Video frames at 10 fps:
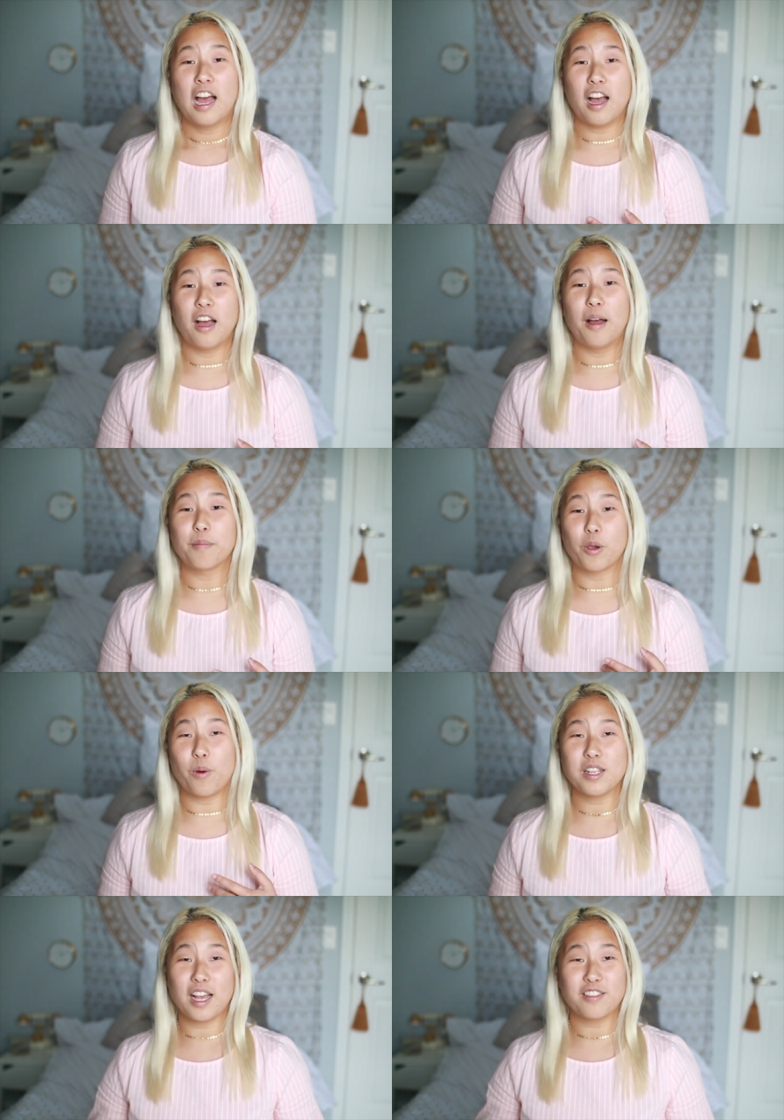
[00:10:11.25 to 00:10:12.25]
Um, you
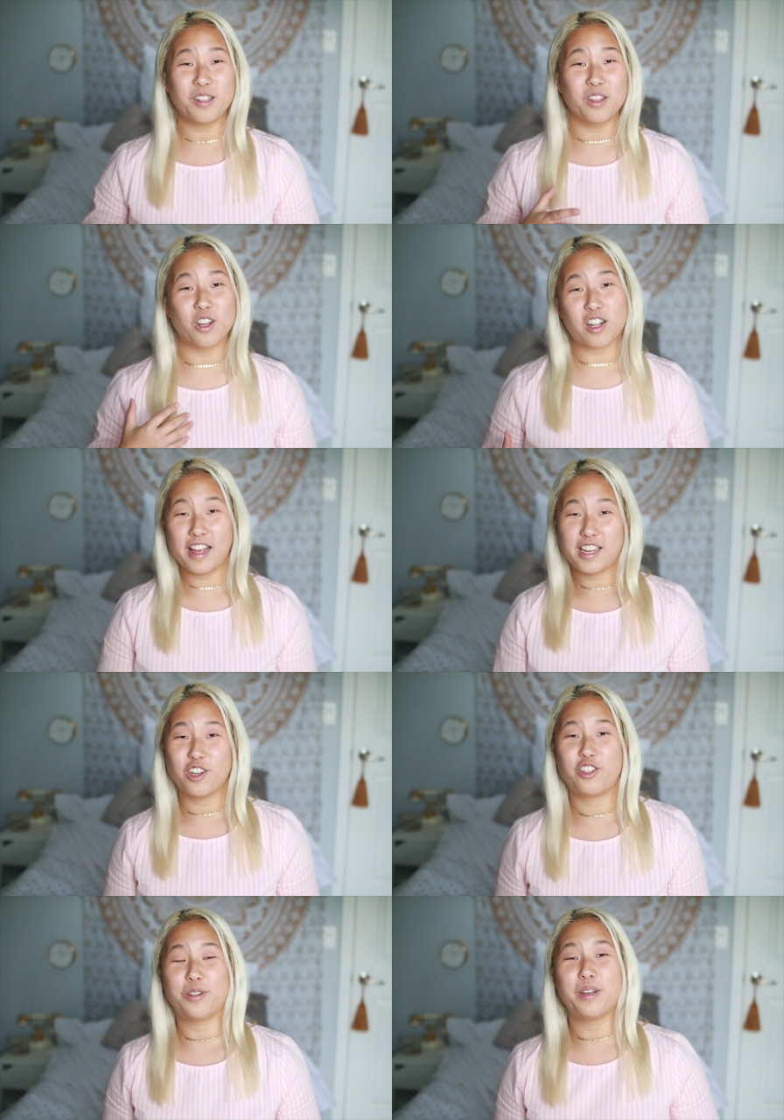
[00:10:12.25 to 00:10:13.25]
always have to look like
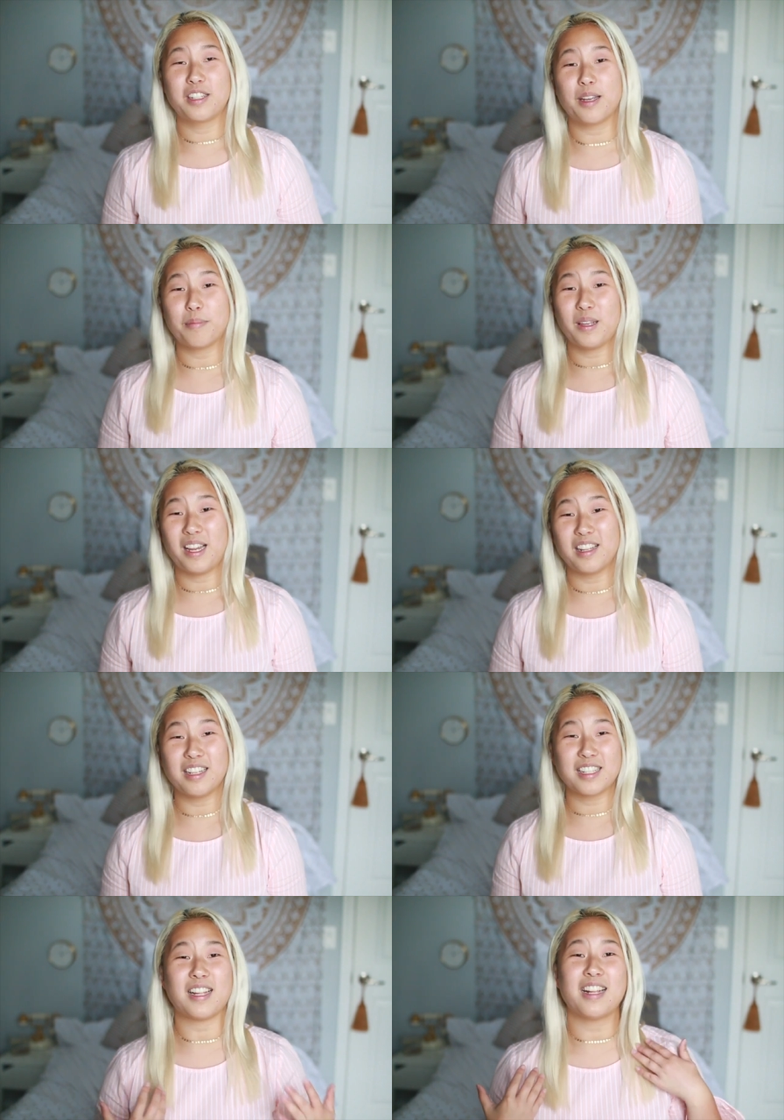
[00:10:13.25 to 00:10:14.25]
you're doing something. At
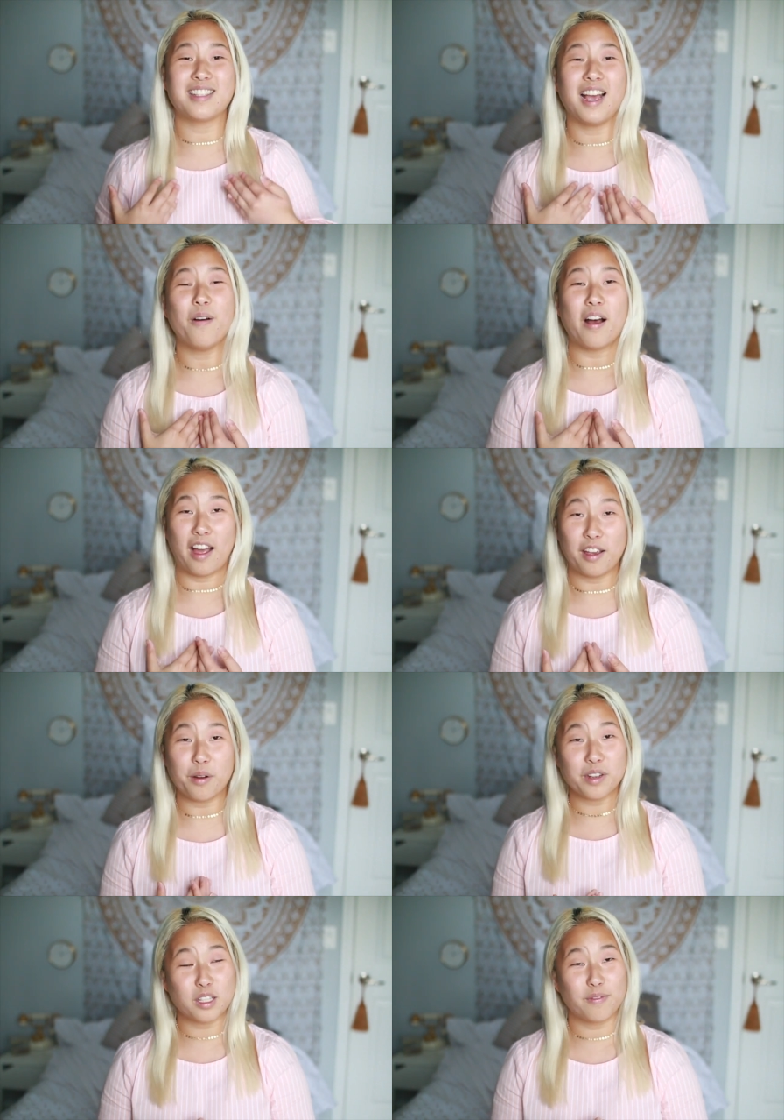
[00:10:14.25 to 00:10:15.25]
least that's how I
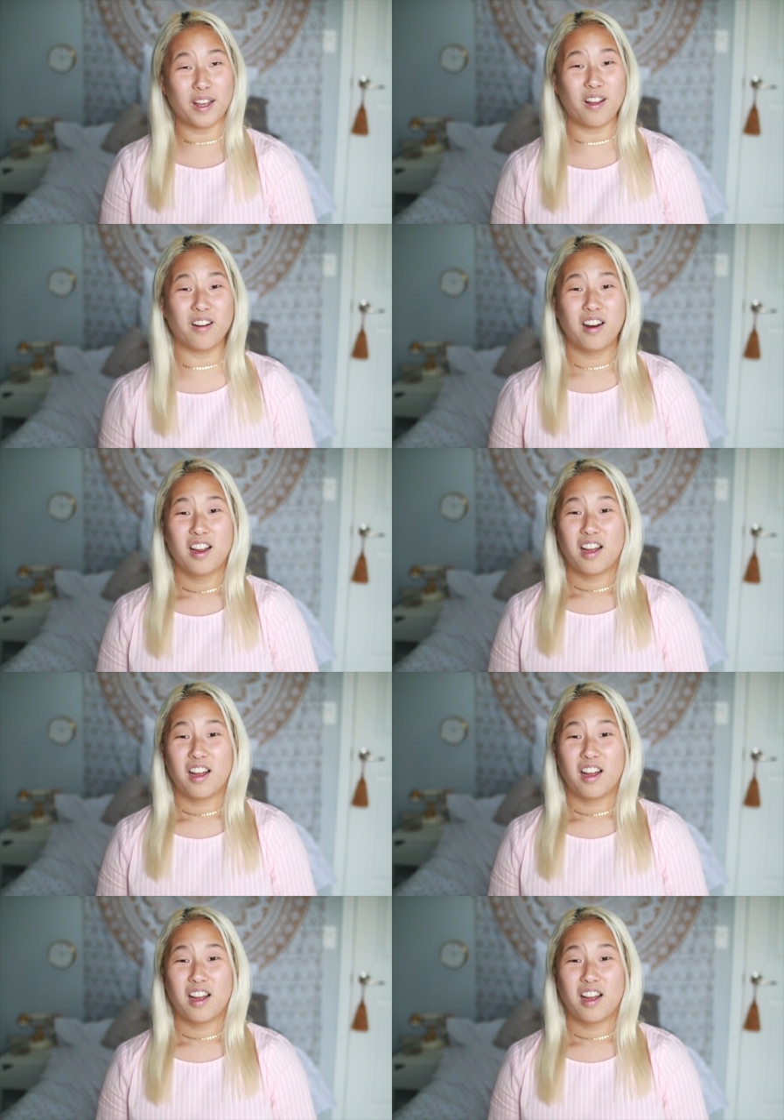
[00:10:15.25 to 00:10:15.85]
always felt.